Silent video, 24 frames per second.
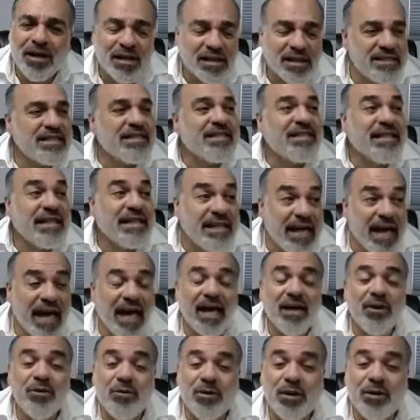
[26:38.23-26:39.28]
And she says, yeah,
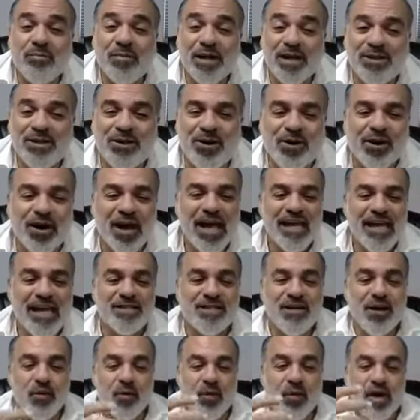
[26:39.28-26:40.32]
you were a big jerk.
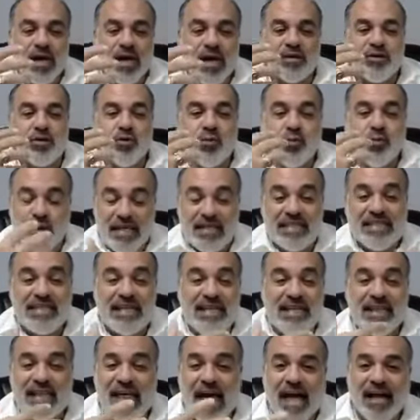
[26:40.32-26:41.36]
So do we
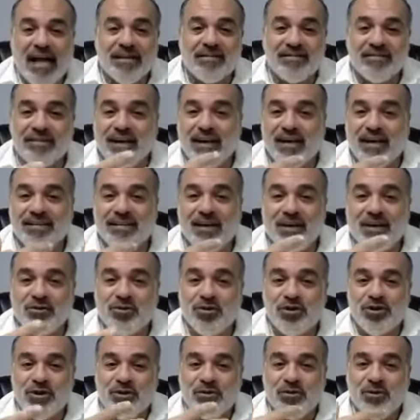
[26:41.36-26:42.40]
see that, Dr.
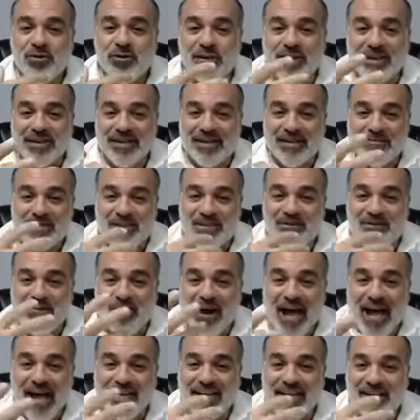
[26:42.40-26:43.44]
Jekyll and Mr.
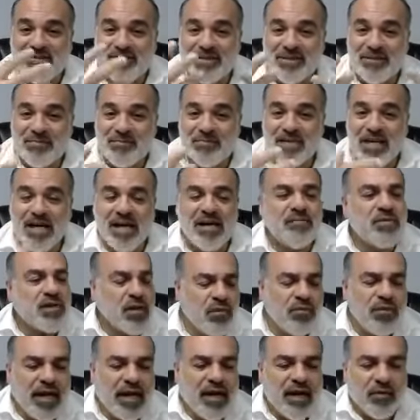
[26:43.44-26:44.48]
Hyde sometimes?
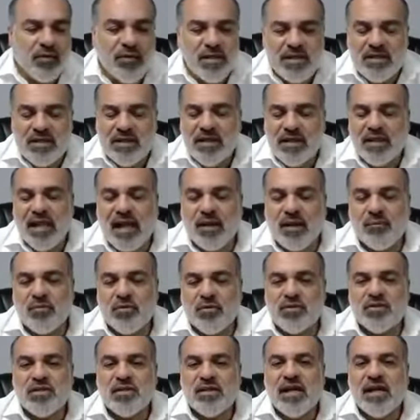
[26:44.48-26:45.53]
Oh, yeah, we see that
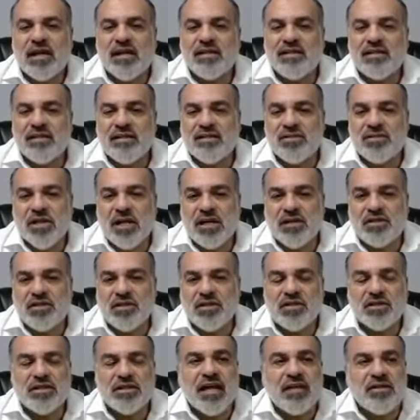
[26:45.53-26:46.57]
personality
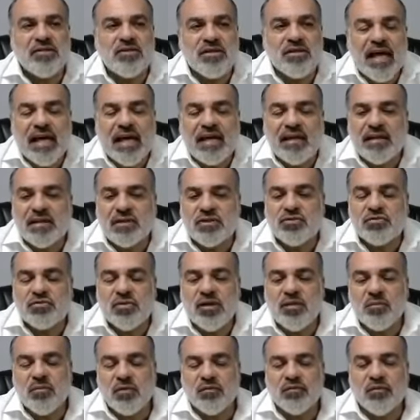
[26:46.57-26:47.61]
changes. Not to that
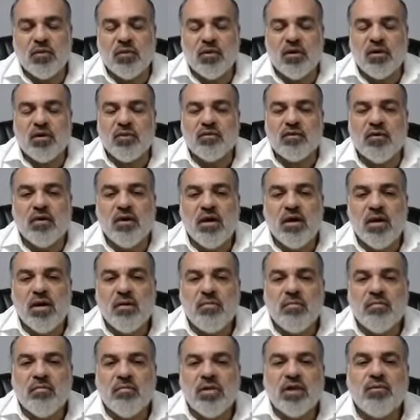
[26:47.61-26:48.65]
extreme, of course.
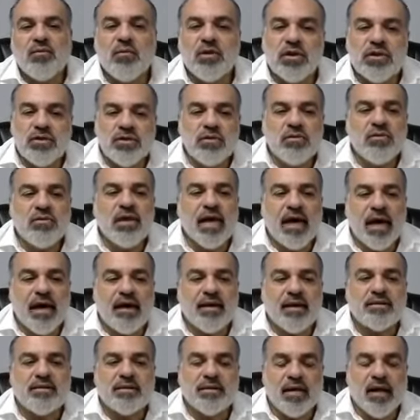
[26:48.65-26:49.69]
Right. But we do
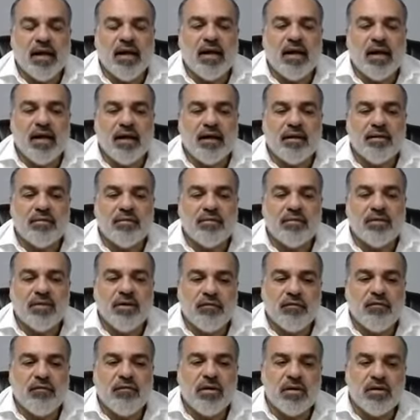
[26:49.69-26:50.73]
get
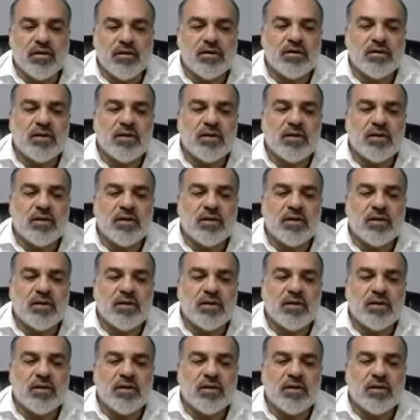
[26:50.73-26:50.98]
different,